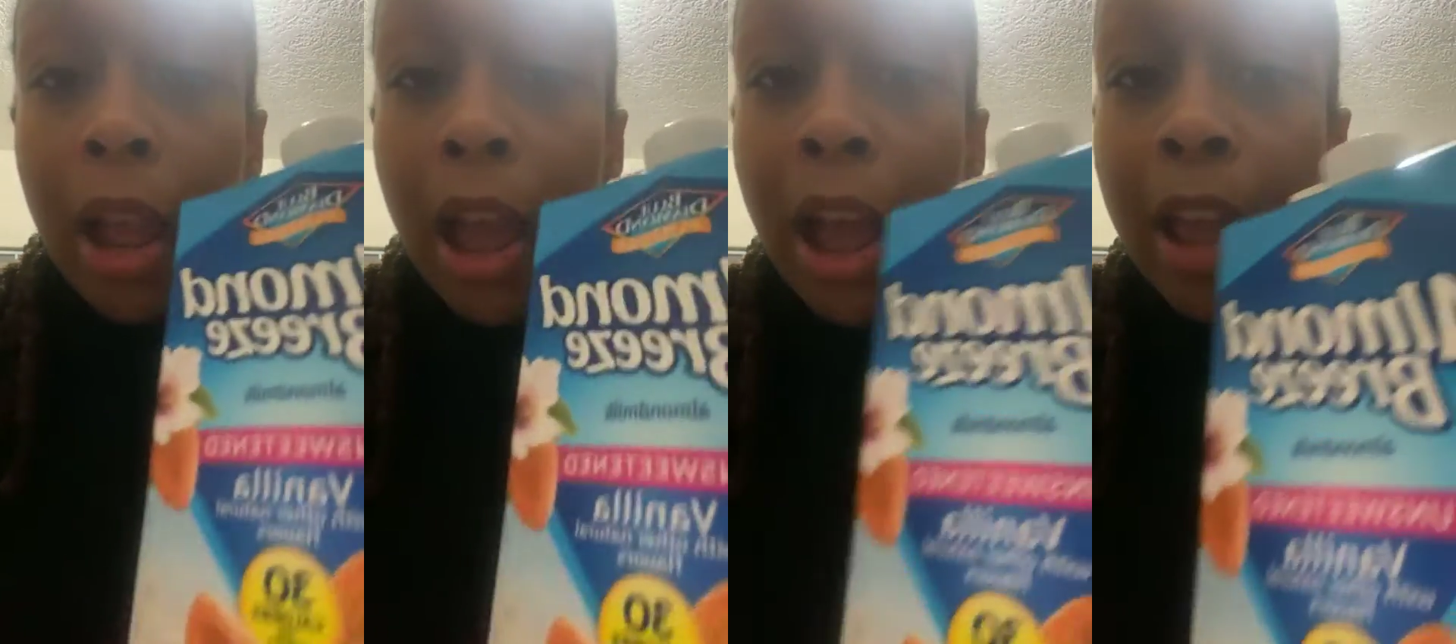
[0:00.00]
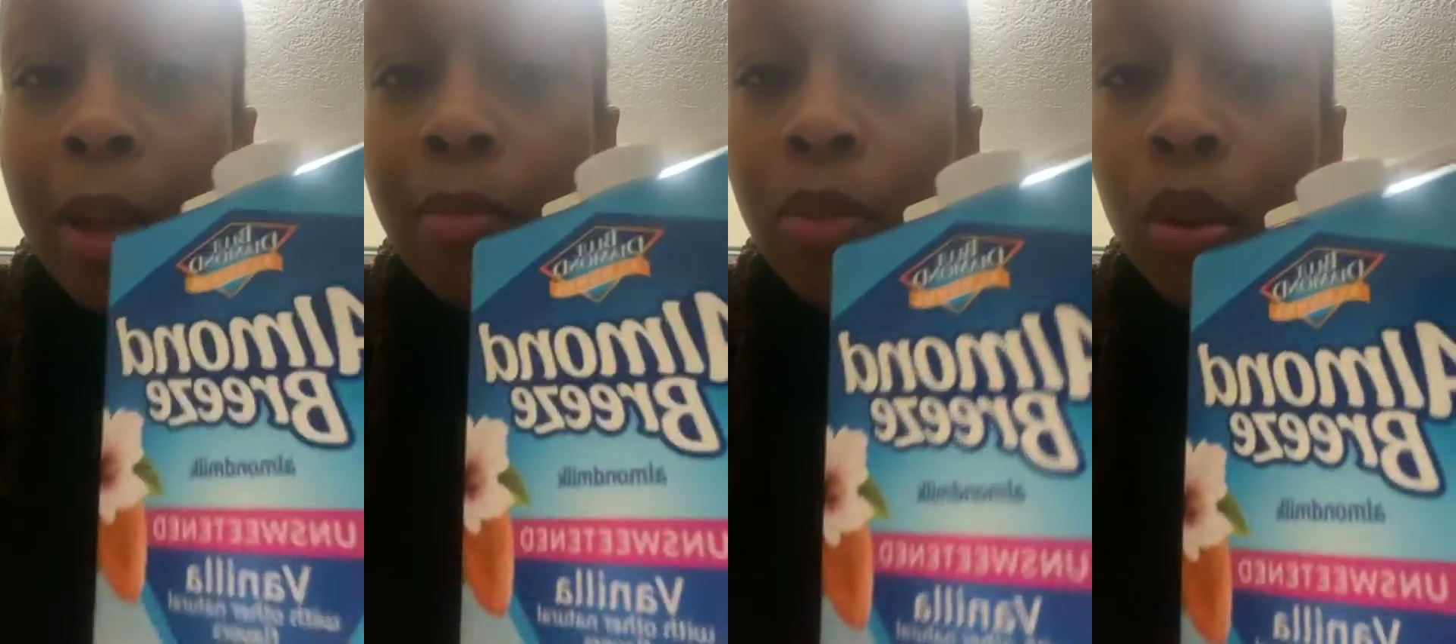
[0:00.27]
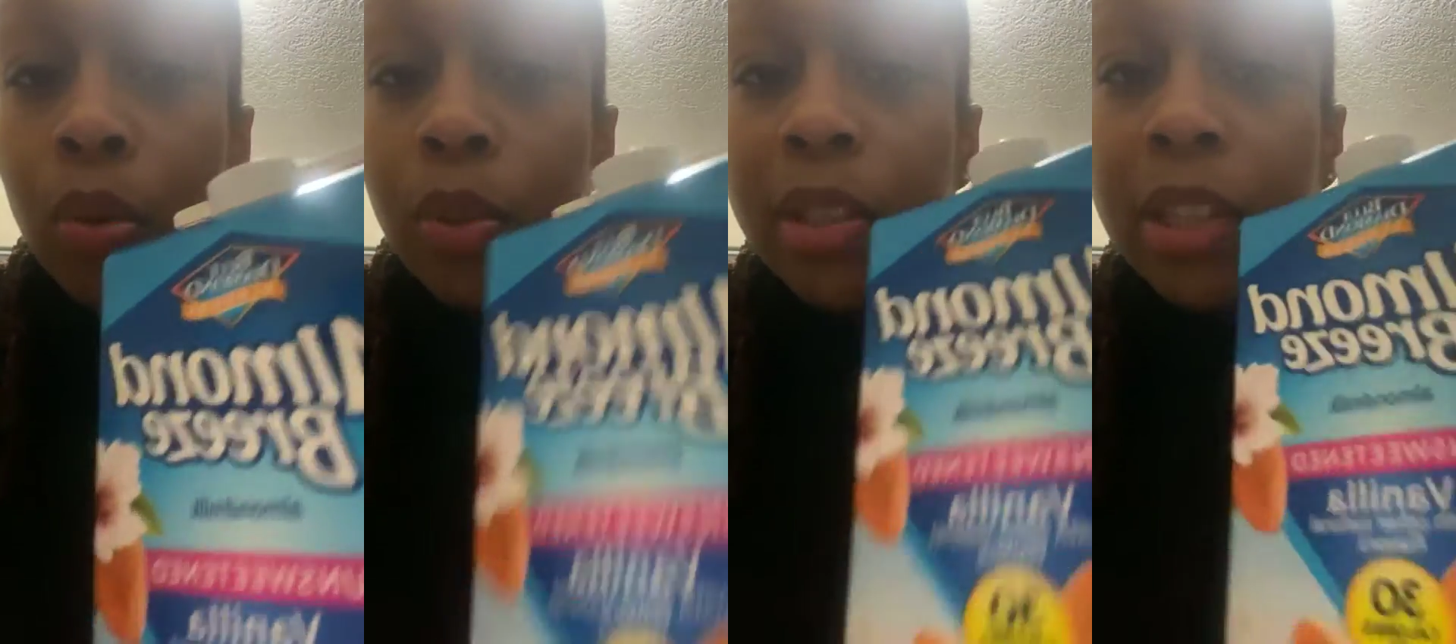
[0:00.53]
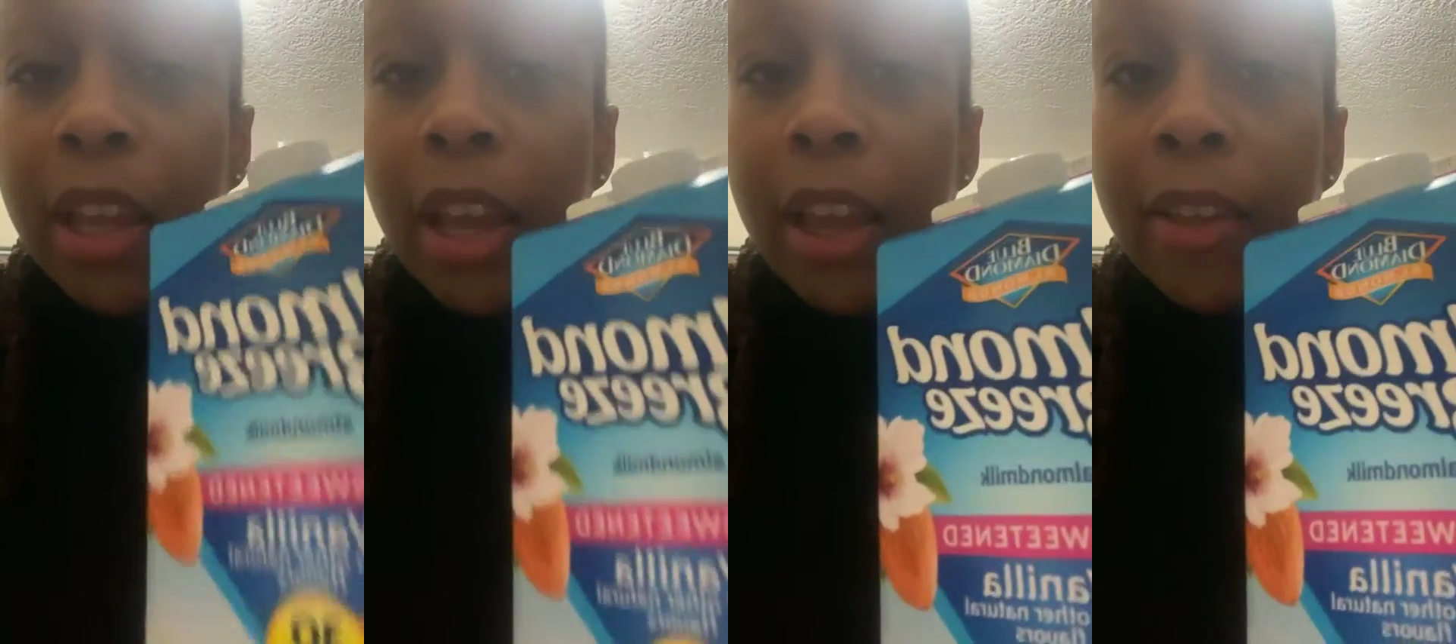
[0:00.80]
I am
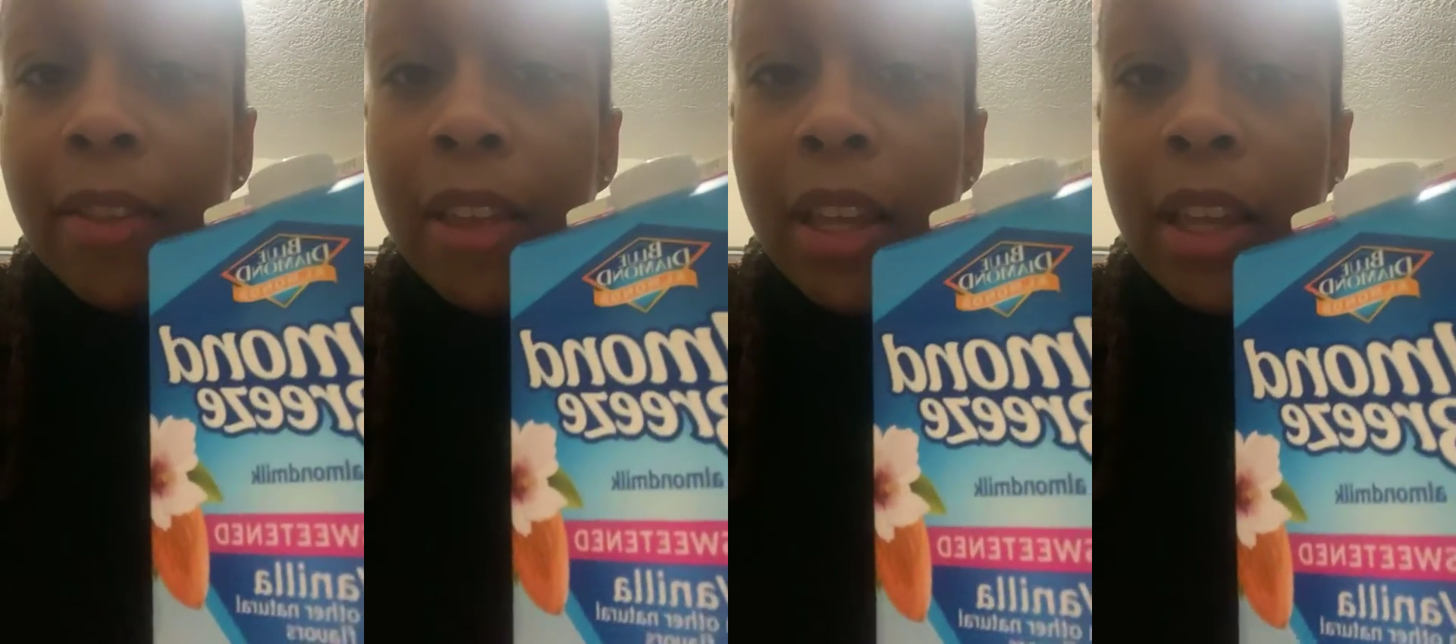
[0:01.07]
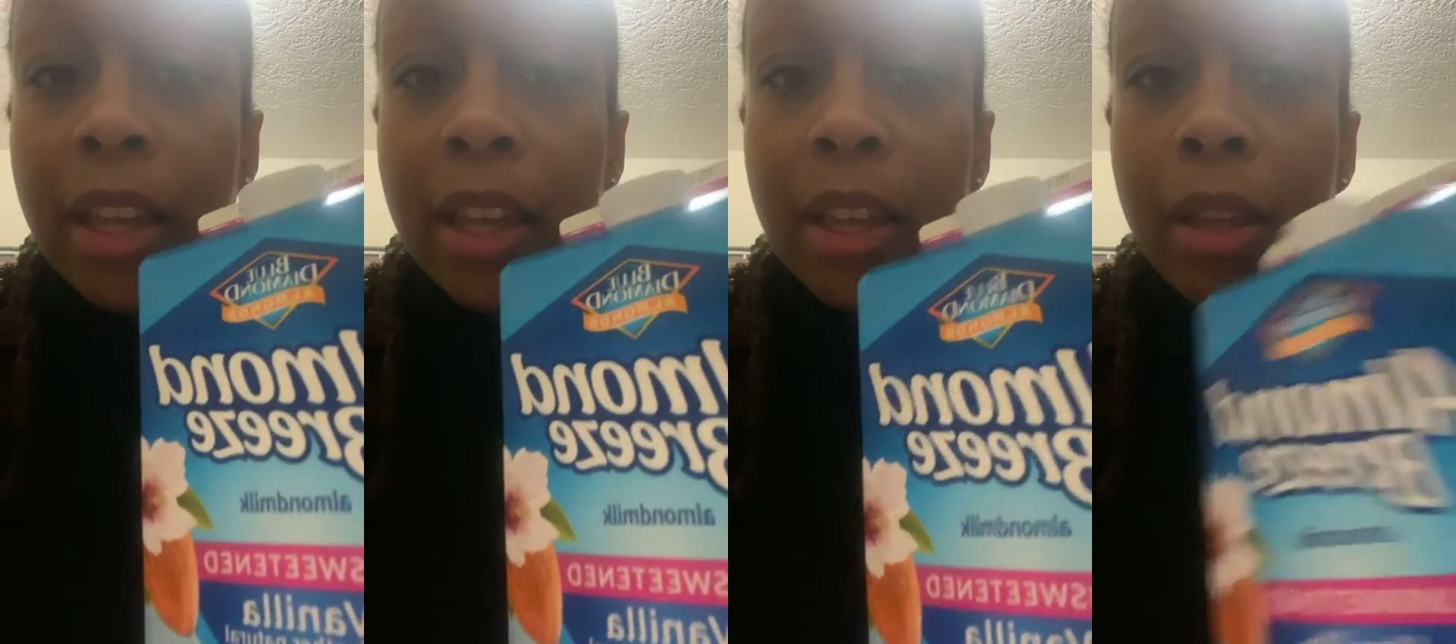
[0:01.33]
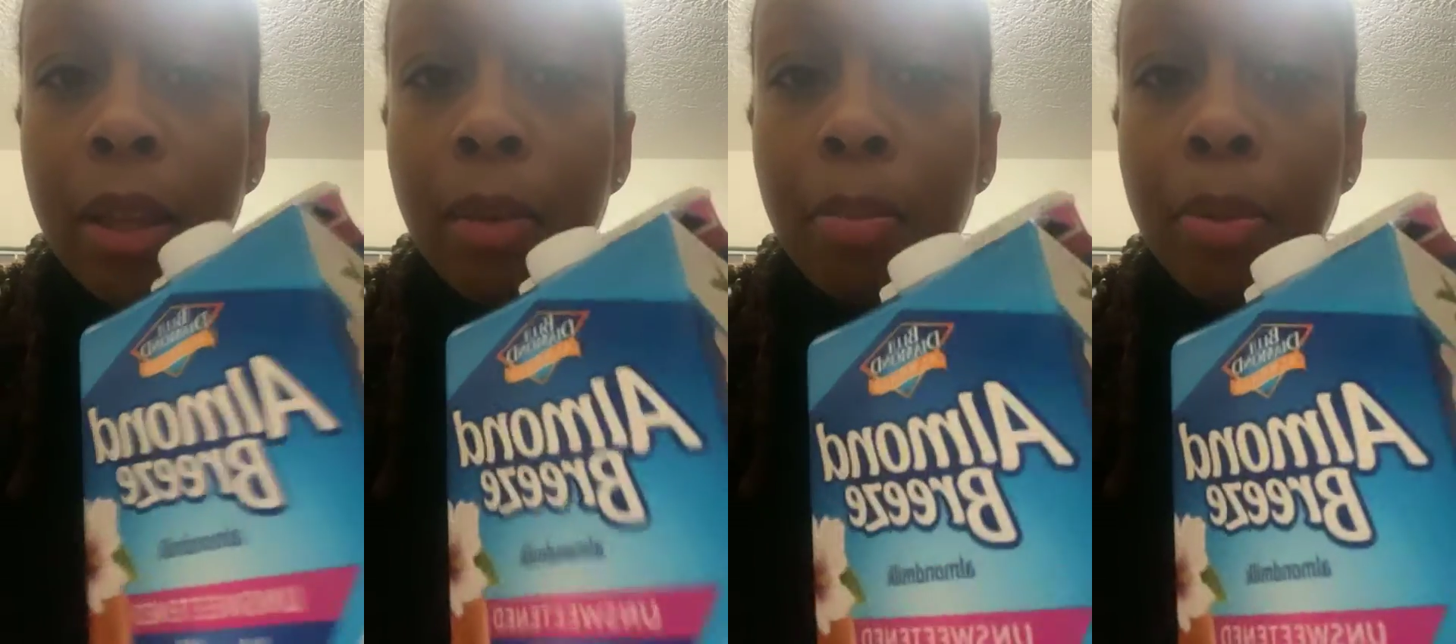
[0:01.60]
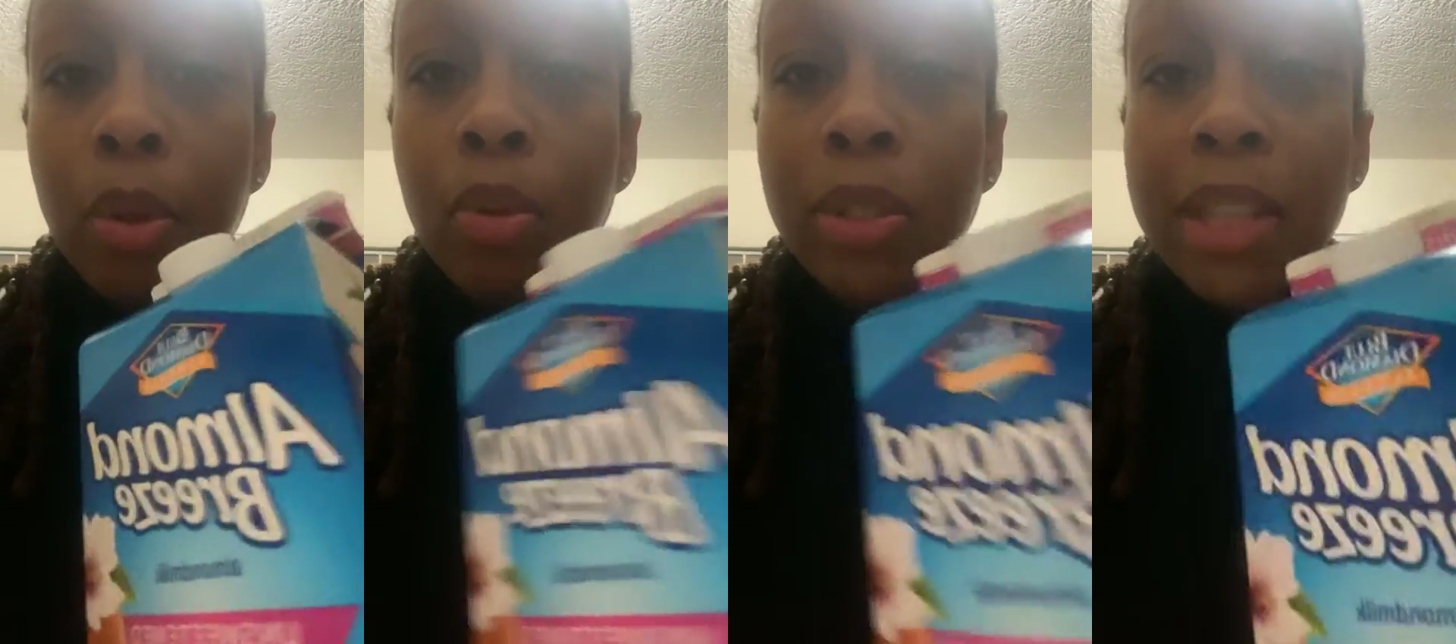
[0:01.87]
using the
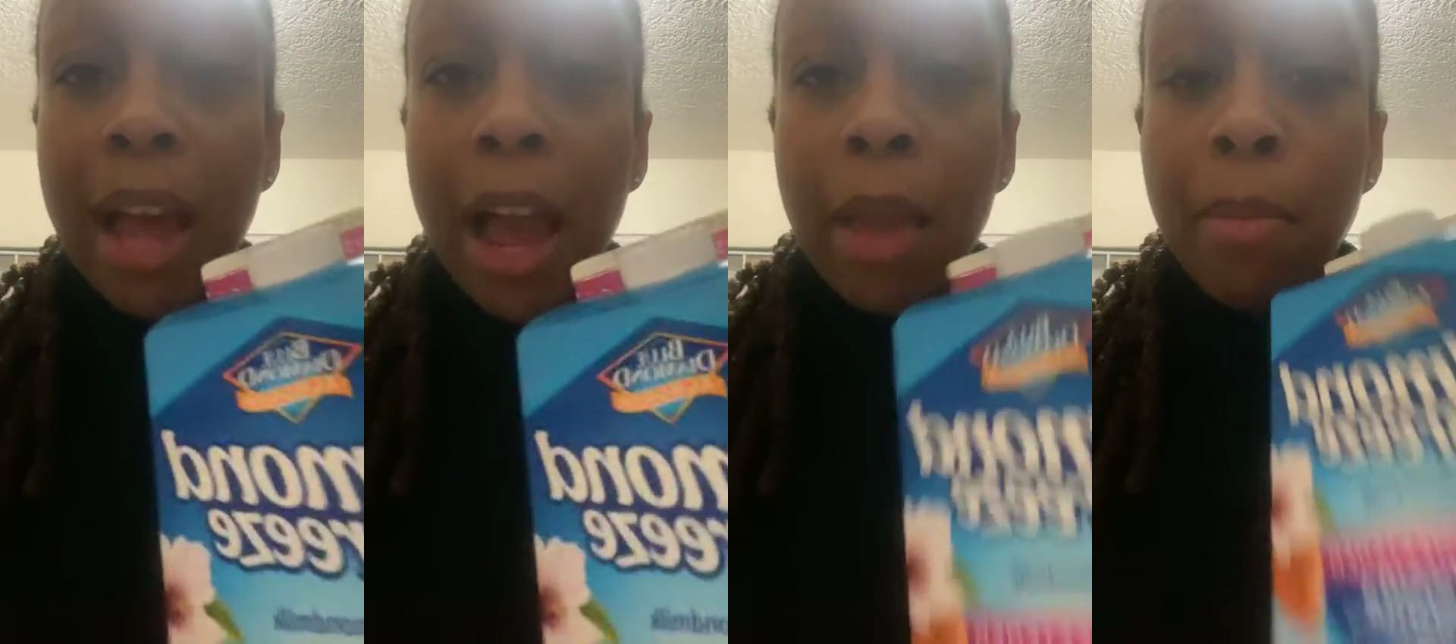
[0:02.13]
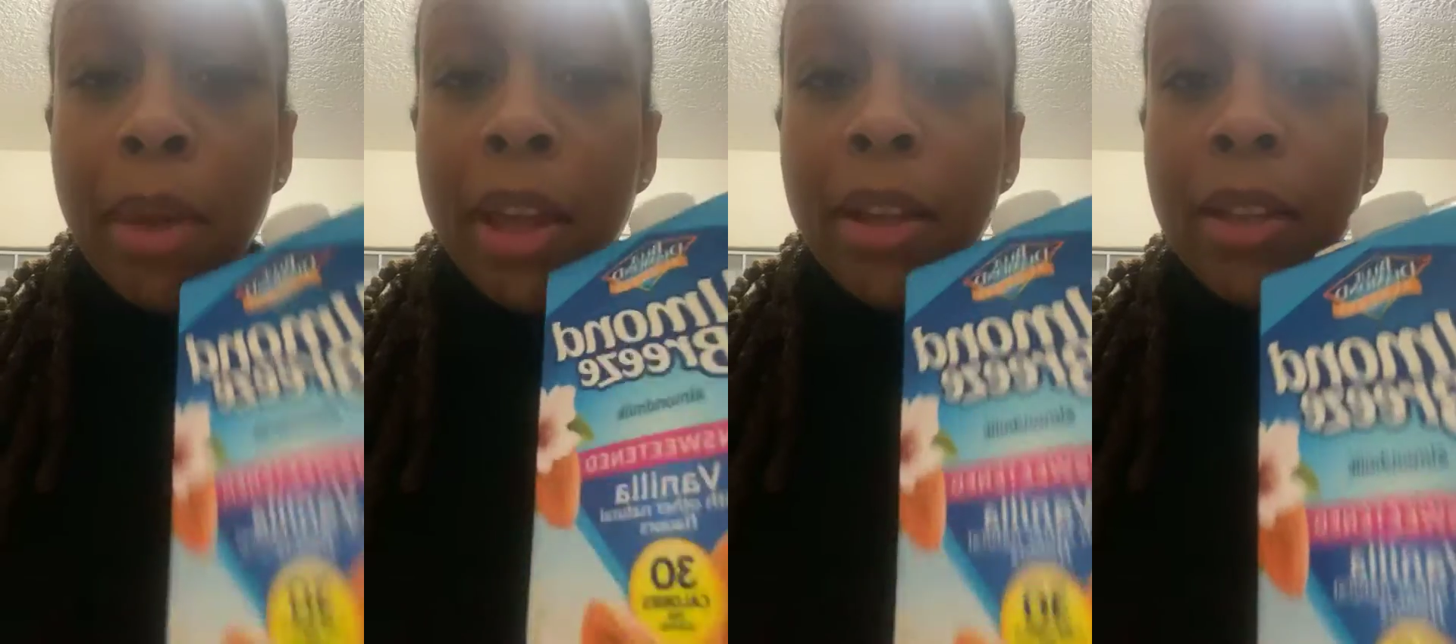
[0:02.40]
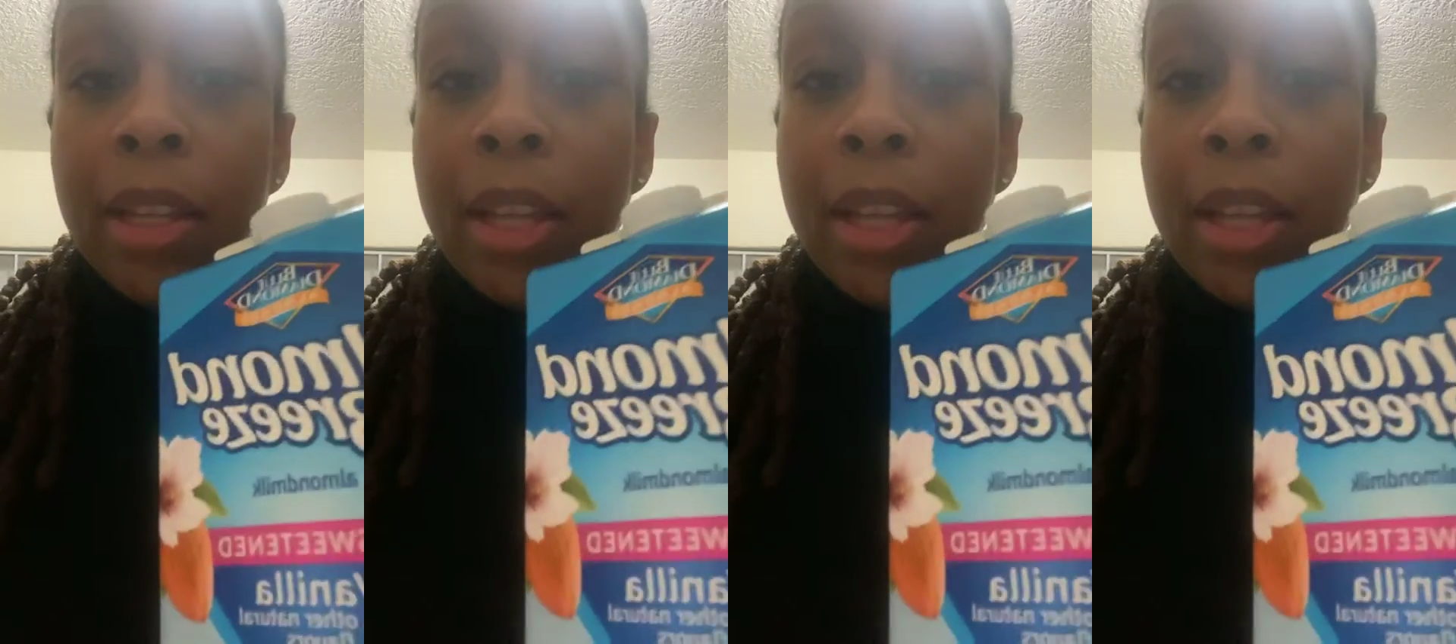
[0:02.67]
Blue Diamond,